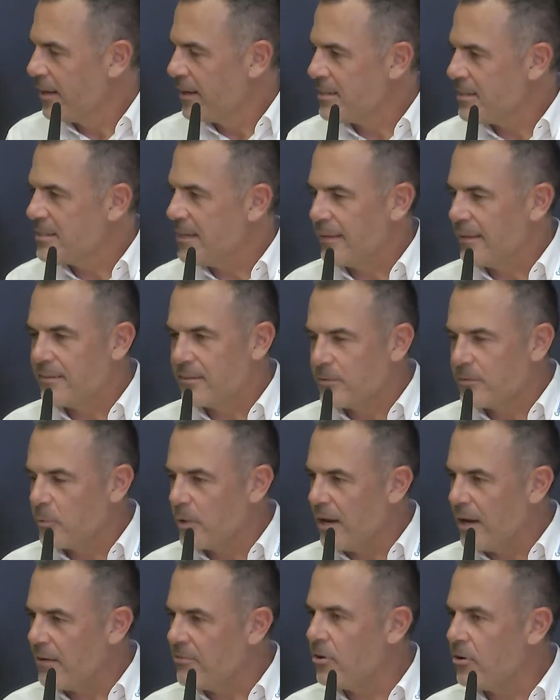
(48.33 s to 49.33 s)
is that we
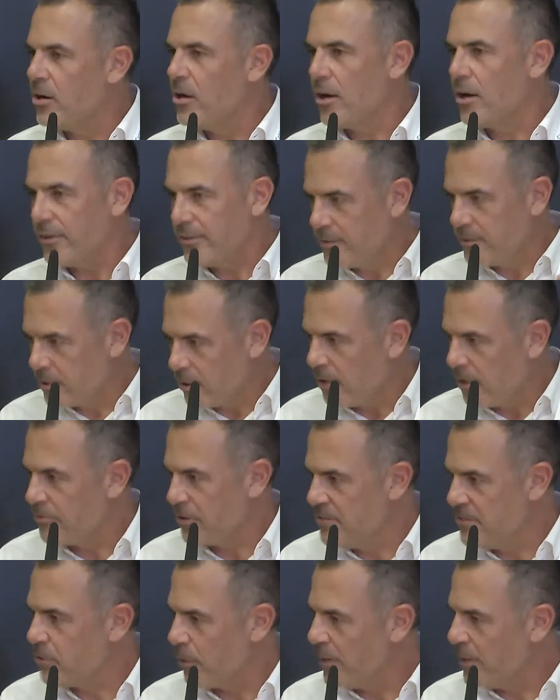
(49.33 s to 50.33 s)
have a lot of
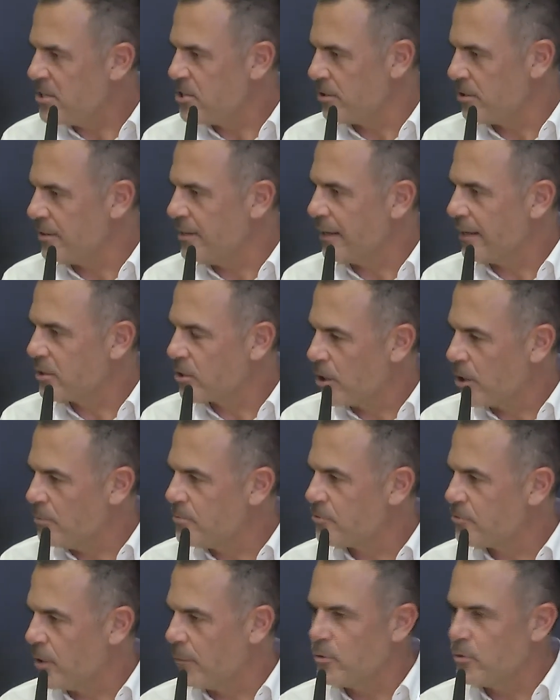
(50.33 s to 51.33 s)
information that comes
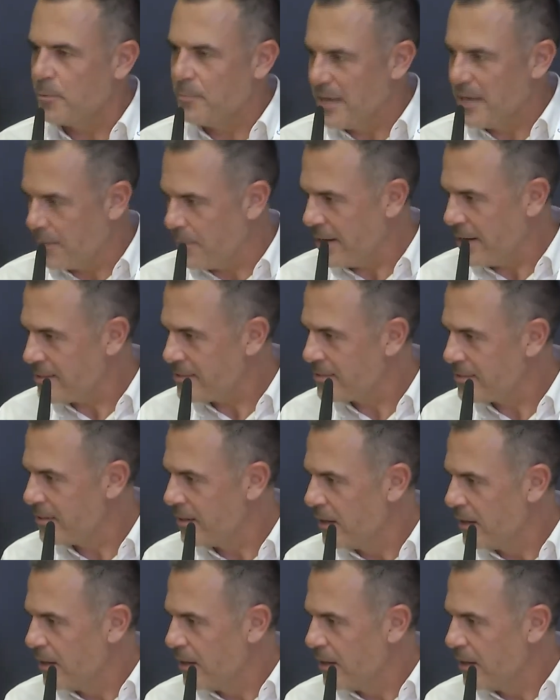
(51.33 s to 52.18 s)
from the BMS,